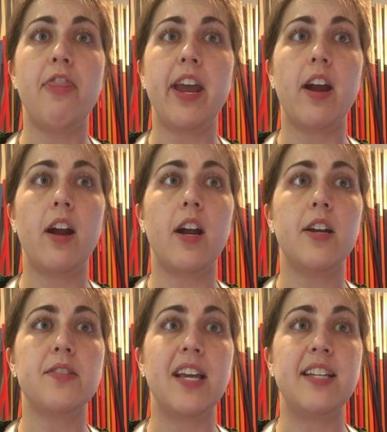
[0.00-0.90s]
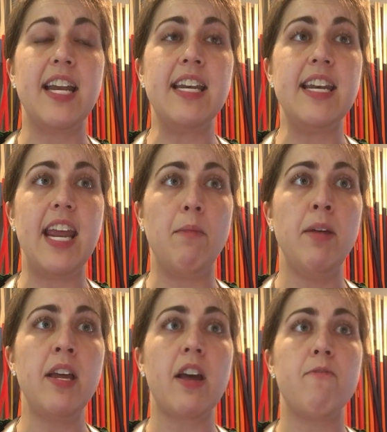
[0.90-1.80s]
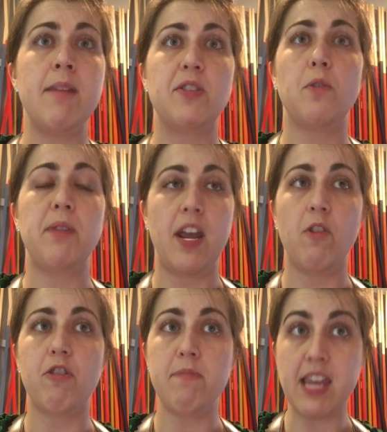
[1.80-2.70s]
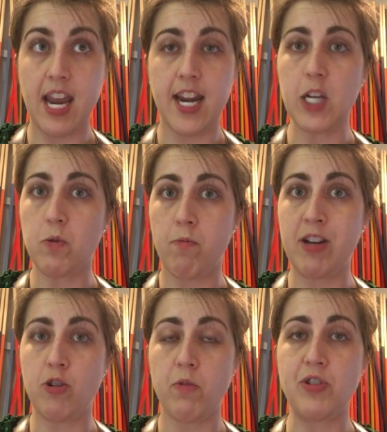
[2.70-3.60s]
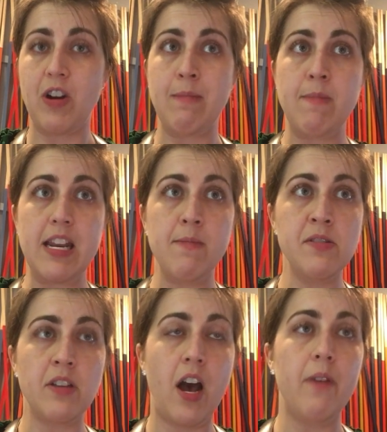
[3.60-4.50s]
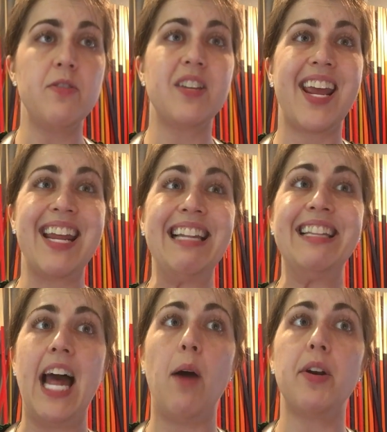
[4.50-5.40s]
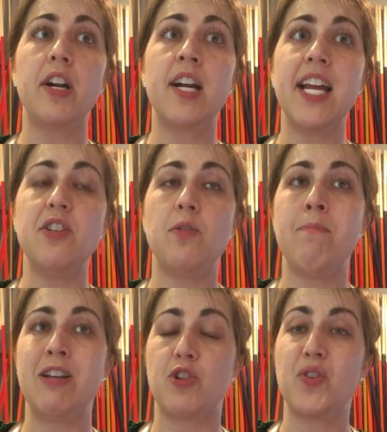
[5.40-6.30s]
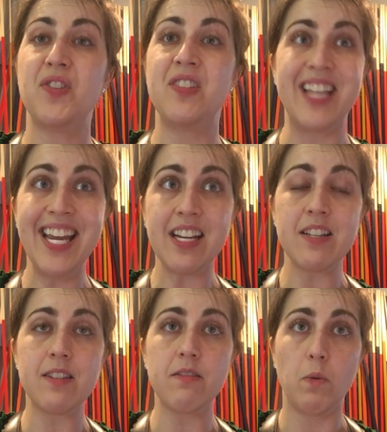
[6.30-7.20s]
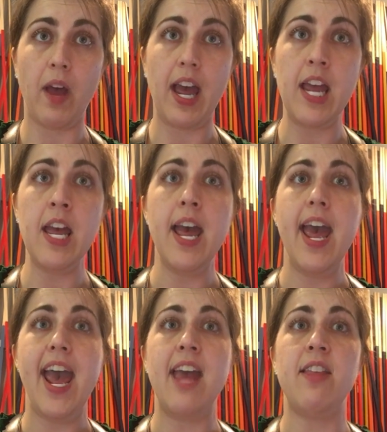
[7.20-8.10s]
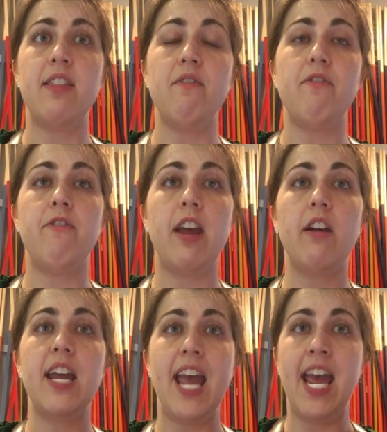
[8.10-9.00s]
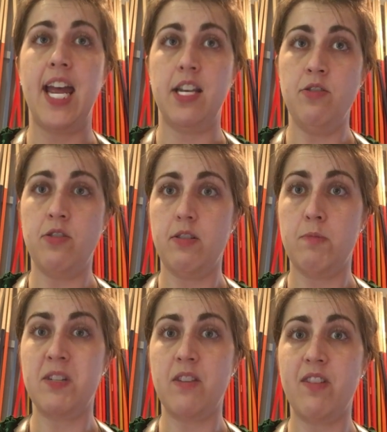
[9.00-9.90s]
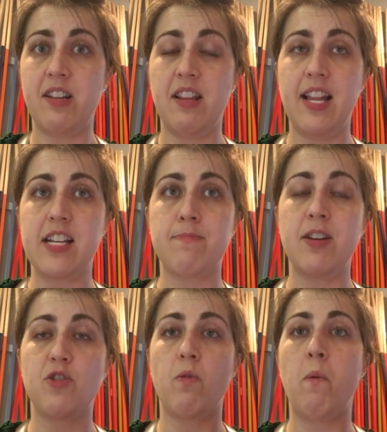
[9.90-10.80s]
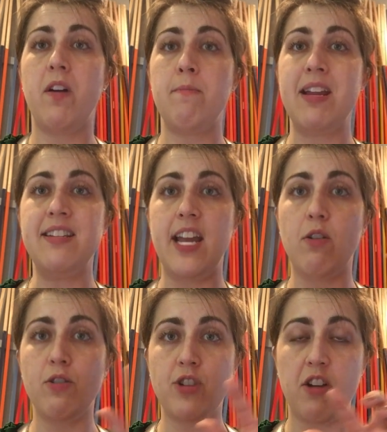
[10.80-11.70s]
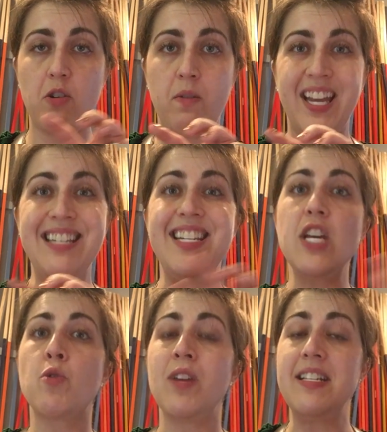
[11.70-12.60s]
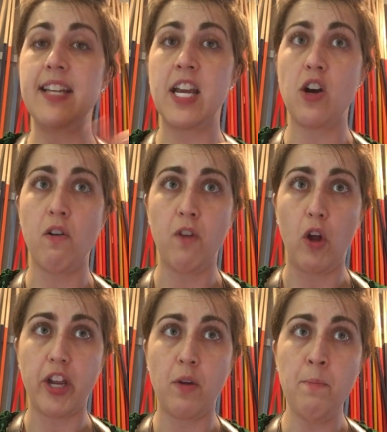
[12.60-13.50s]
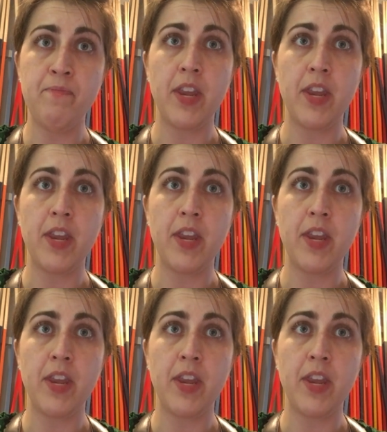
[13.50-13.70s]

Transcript: There's a dynamic of mezzo piano at the beginning, so we'll make sure we're starting medium soft, getting louder into measure 6, okay? And then the very end, specifically the last measure, we want to be decrescendoing, decreasing in our volume.